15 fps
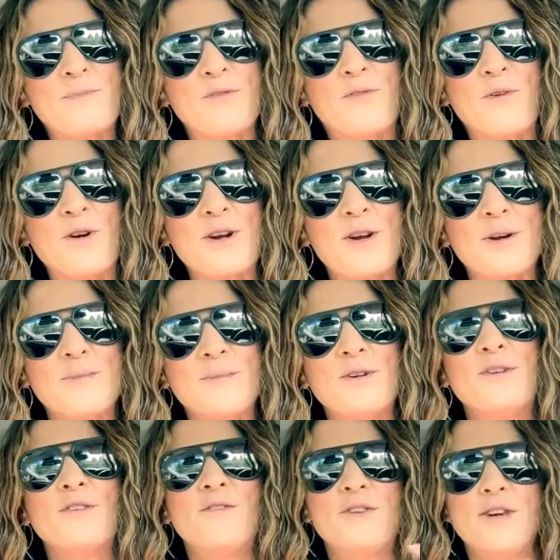before your
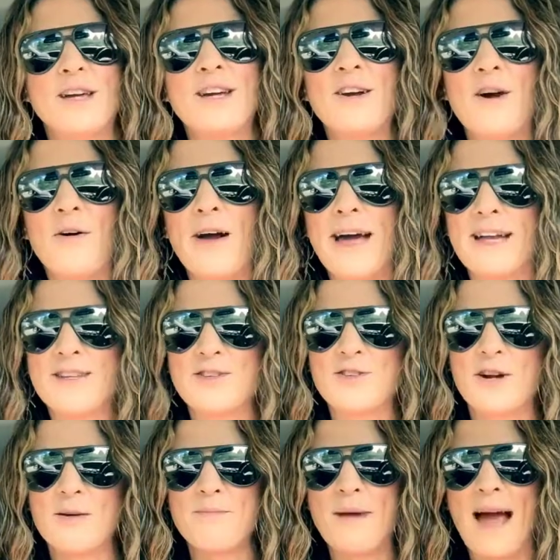move, you can go ahead and
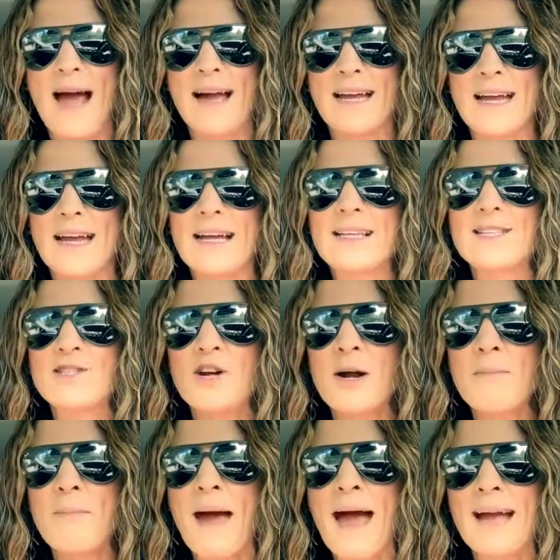start packing. And
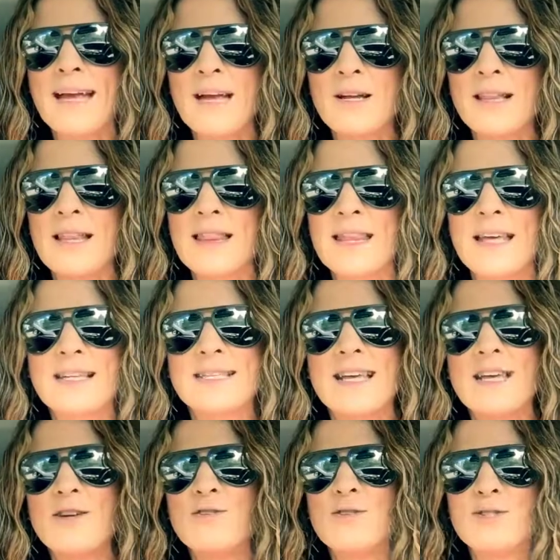start packing the things
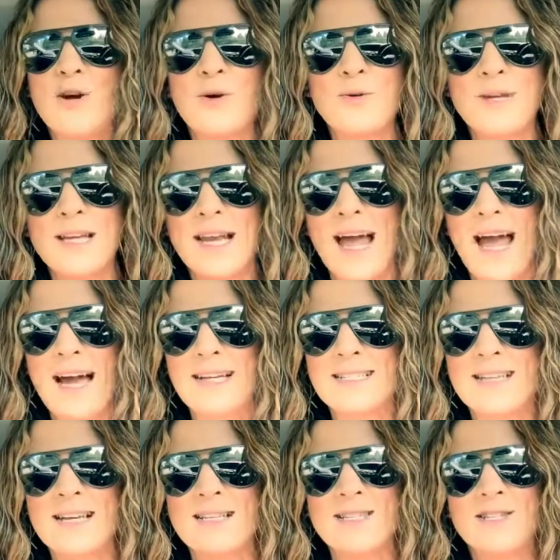that you don't need
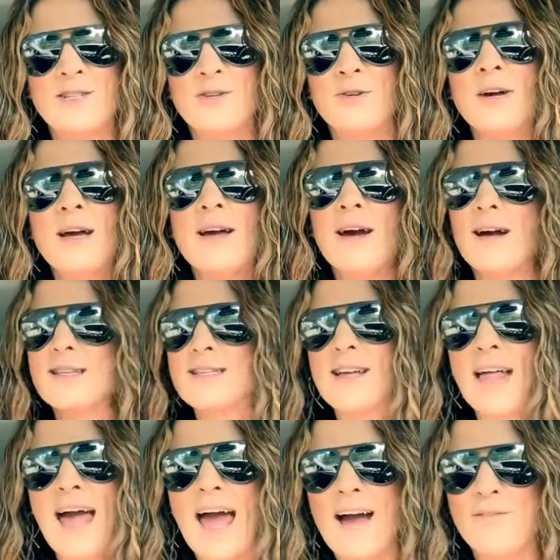access to
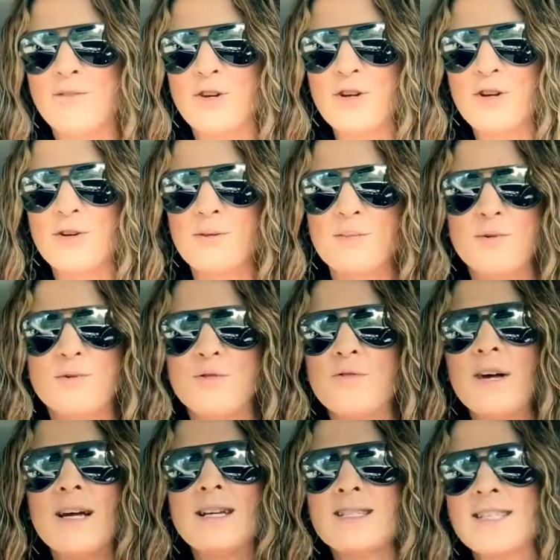until after your
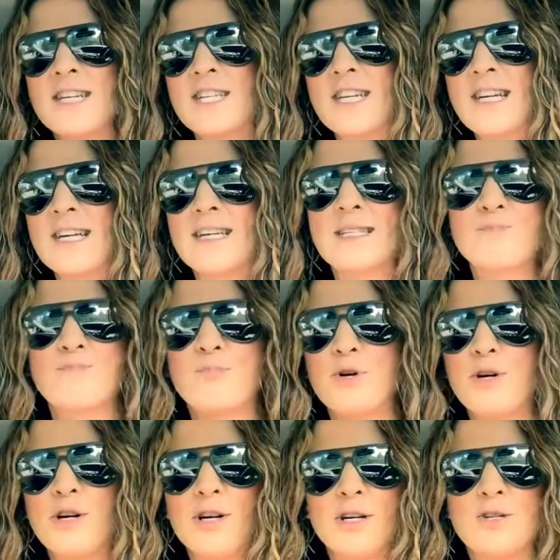move, such as
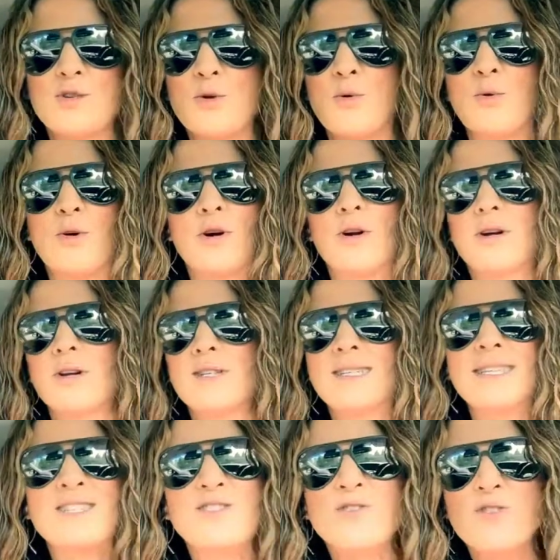books or
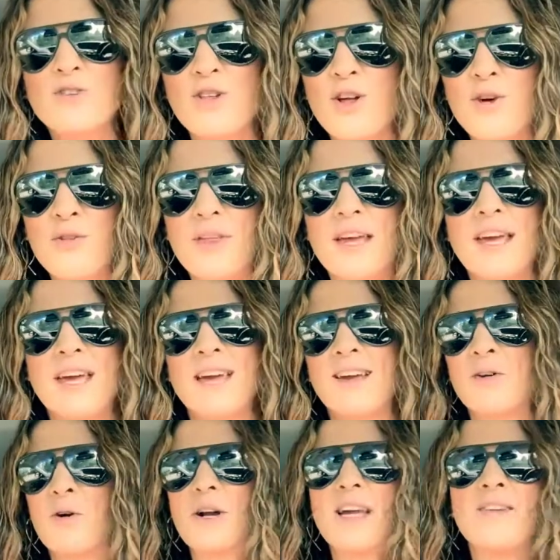seasonal
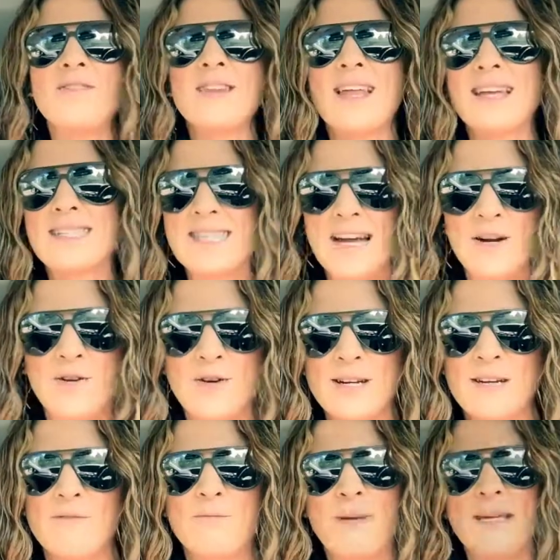clothing or even like
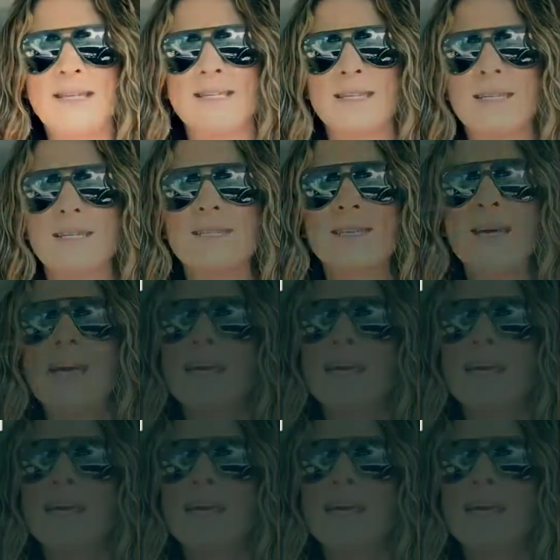decorative pieces.